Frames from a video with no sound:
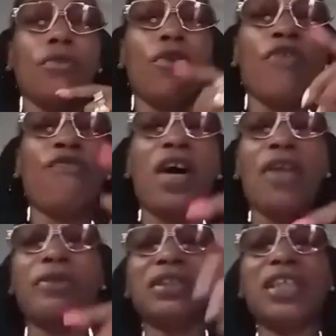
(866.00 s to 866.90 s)
Your
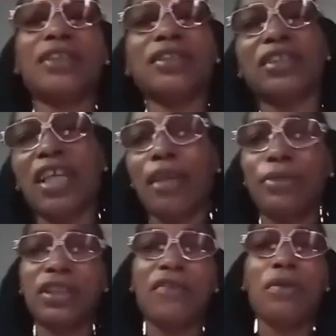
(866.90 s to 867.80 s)
father is not the same
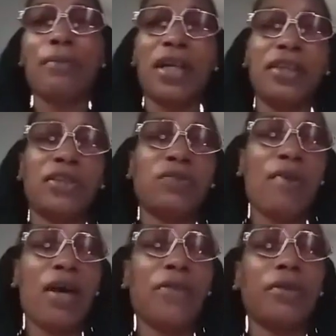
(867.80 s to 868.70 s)
as everybody else's
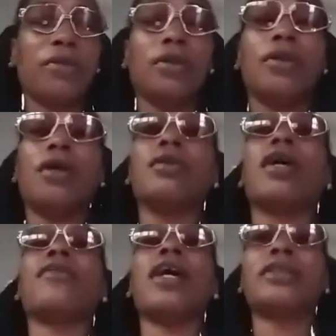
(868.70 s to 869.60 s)
father.
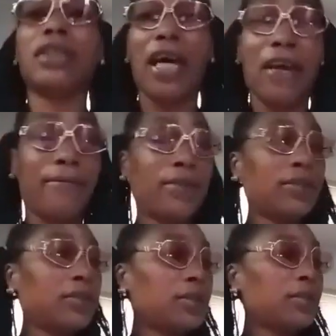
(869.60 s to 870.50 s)
Now that's
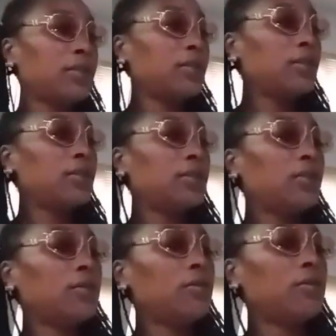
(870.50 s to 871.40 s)
obvious.
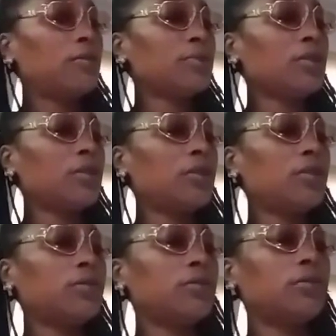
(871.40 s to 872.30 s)
You know what I'm
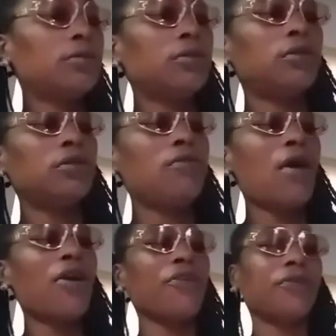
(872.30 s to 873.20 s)
saying? You
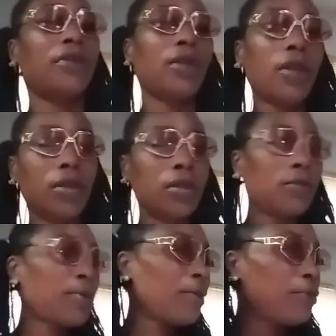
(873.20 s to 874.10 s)
out here getting
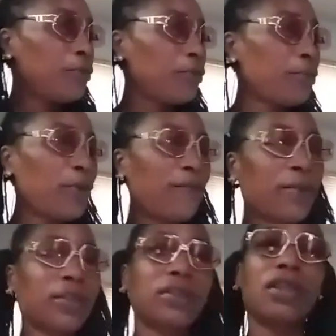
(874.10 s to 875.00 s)
them, baby. You the
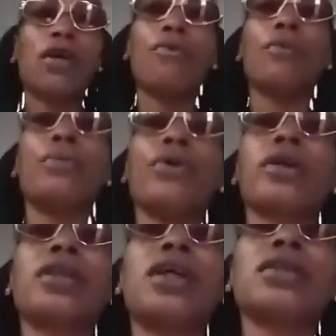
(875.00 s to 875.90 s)
motherfucker star. What more
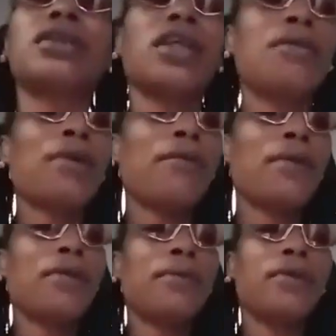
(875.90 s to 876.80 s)
can I say, my
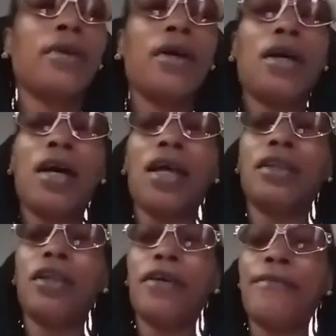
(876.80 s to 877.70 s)
baby? I
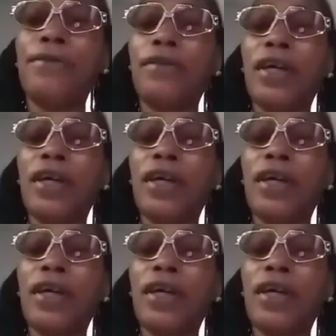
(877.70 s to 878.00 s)
love you.